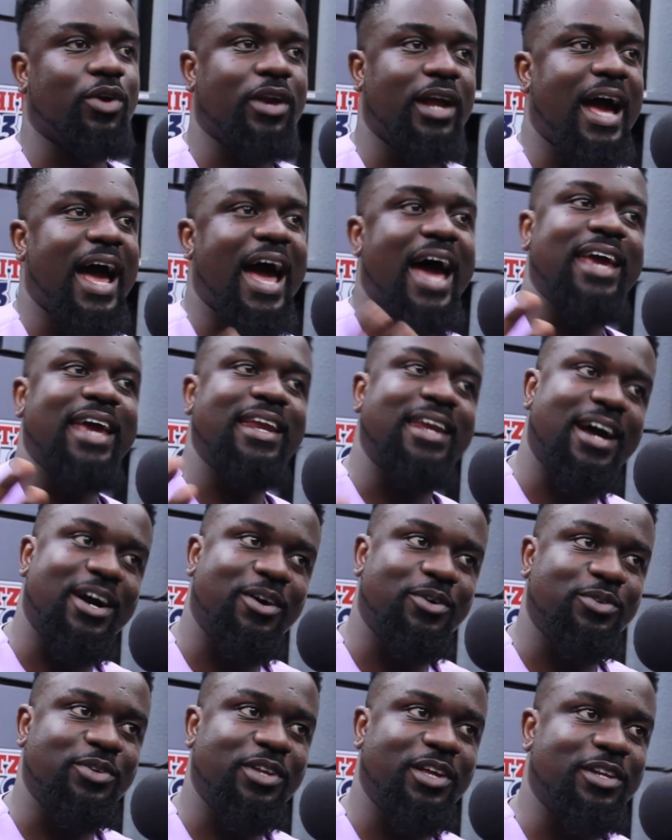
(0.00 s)
on a high
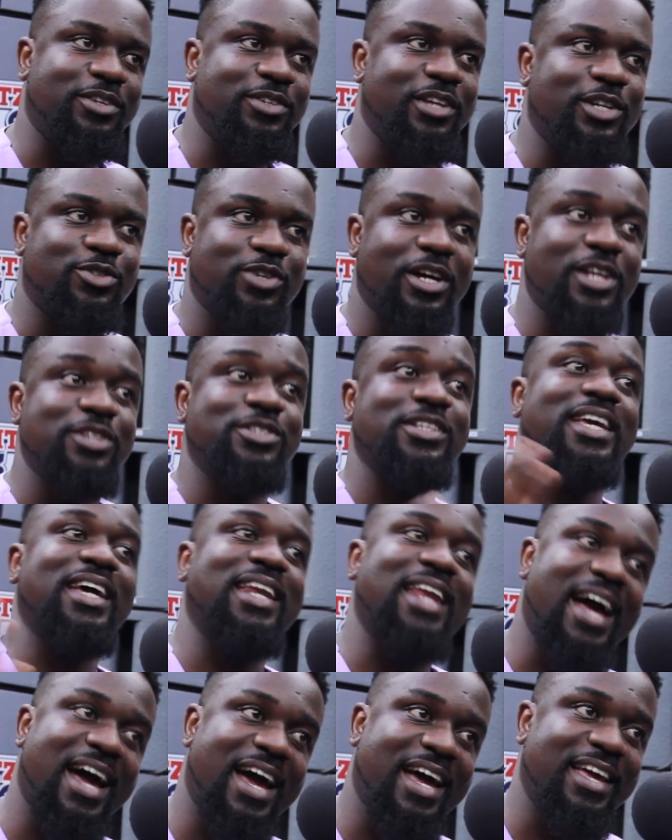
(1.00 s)
now. They're trying to
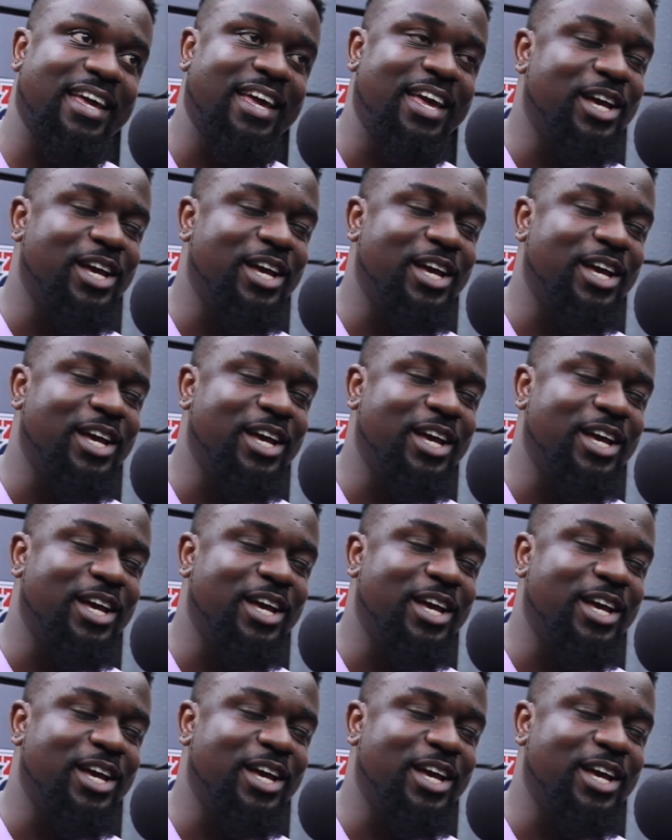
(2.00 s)
get high.